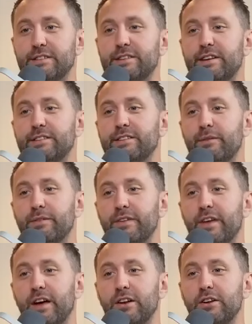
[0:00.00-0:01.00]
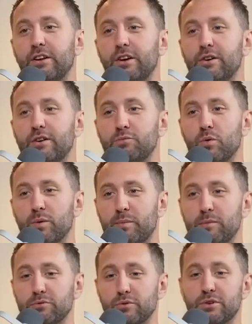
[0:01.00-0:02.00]
is something that, if more
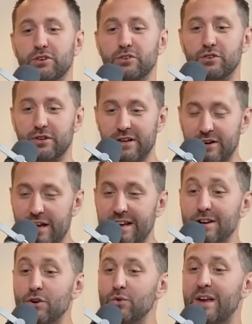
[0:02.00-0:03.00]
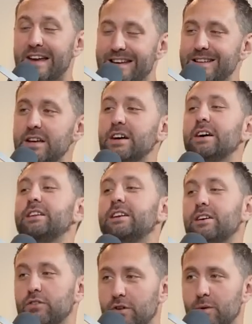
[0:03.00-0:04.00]
people were ingrained,
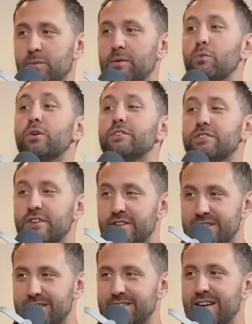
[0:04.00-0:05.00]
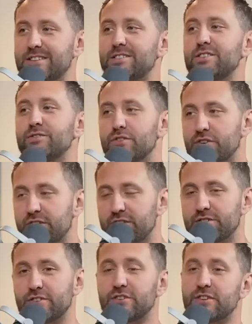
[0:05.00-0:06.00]
they'd have a little bit more success converting
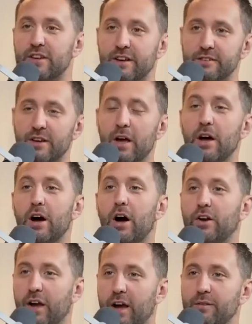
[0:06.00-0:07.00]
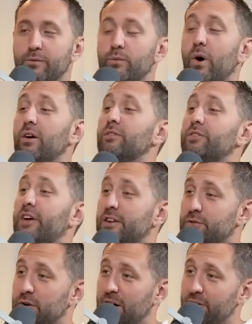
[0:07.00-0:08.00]
certain things. Okay. Well,
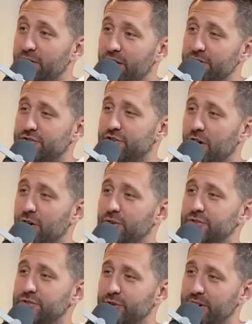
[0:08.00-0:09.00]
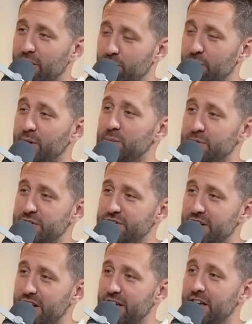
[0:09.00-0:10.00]
thanks for coming on the show, Serena. I really
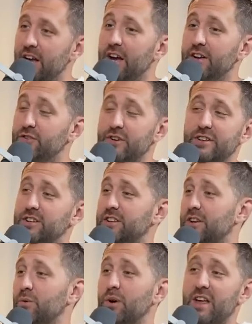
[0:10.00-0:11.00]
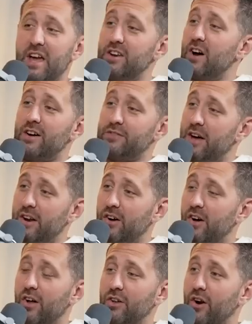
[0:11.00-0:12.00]
appreciate it. Is there anything that you want to end off at
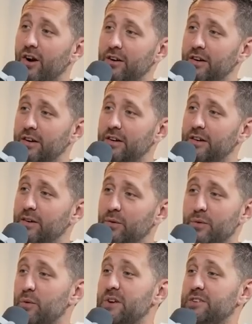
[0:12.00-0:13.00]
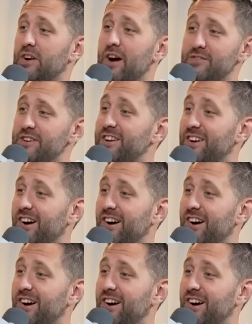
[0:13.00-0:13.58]
all, or we covered it